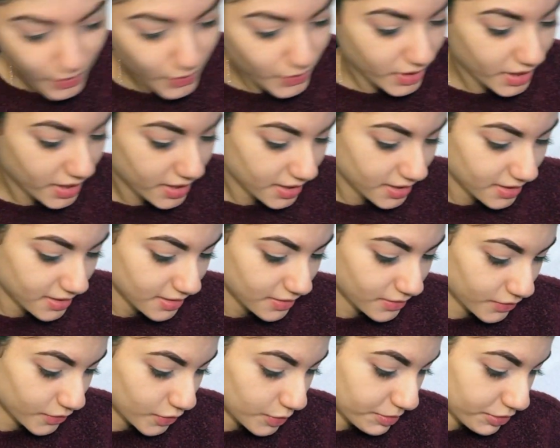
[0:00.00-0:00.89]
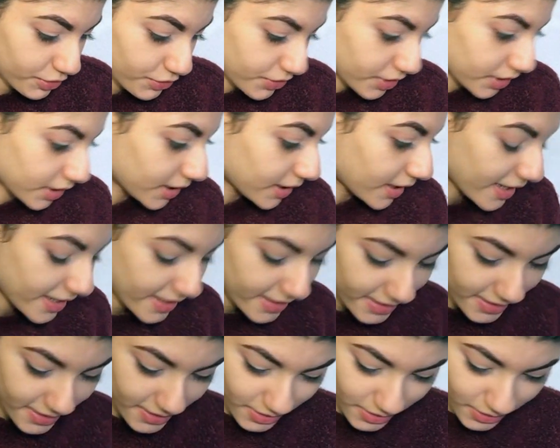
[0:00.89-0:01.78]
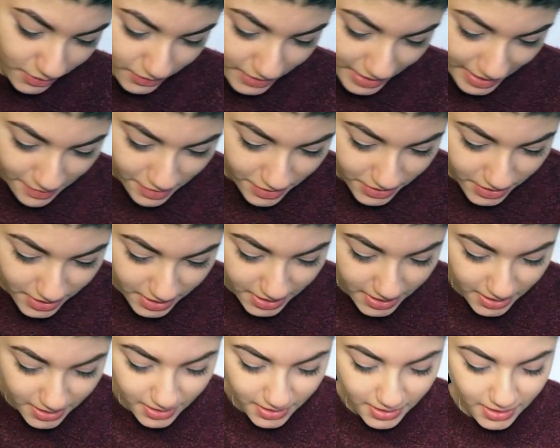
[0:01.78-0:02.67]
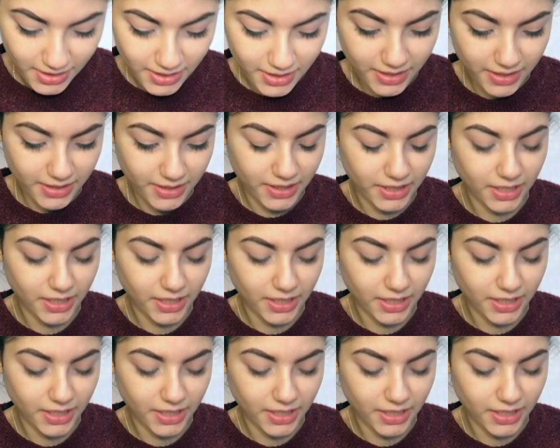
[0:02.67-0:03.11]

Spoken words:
Okay, this is going to be tricky, guys. So Amethyst is